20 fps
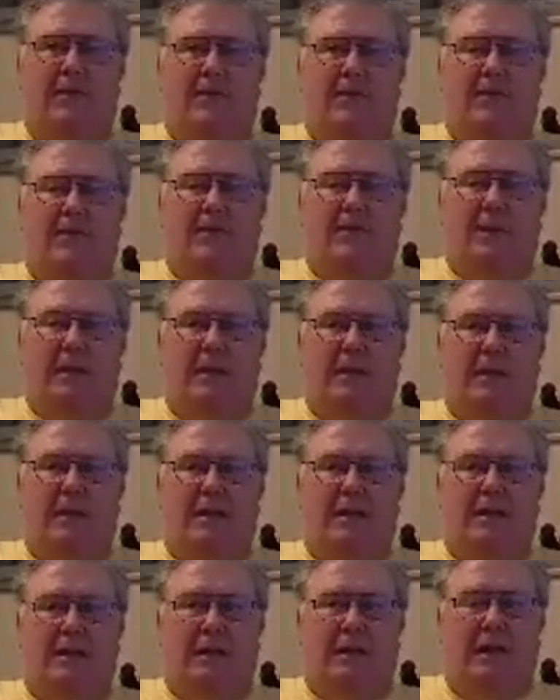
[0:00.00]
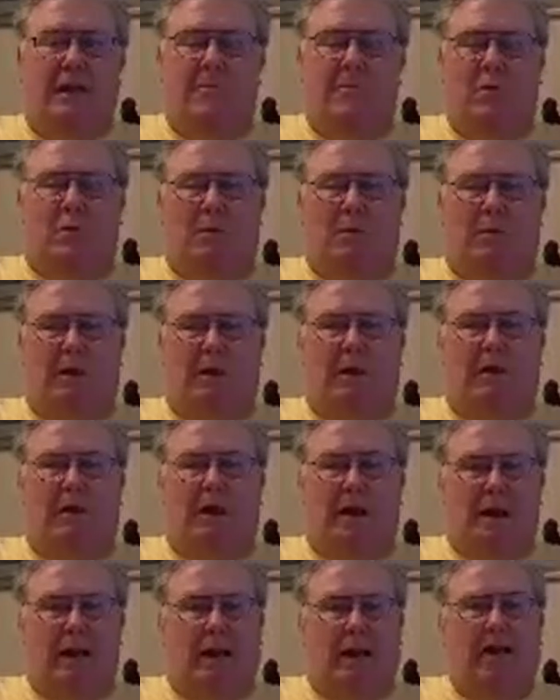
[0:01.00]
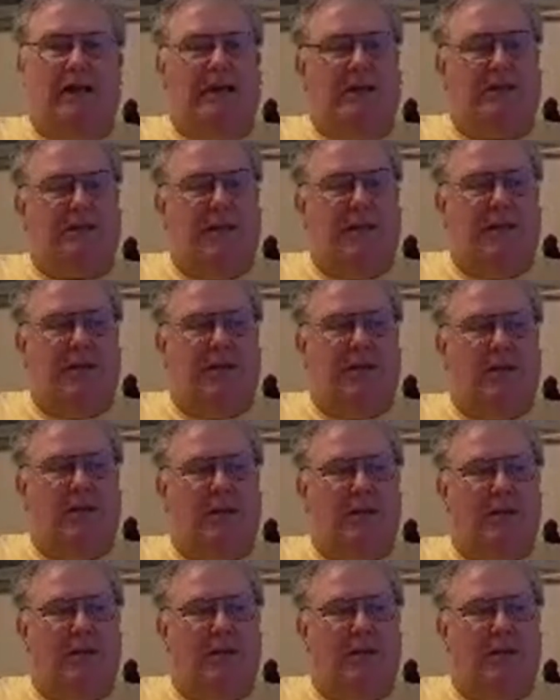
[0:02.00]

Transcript: the keyboard player and lead singer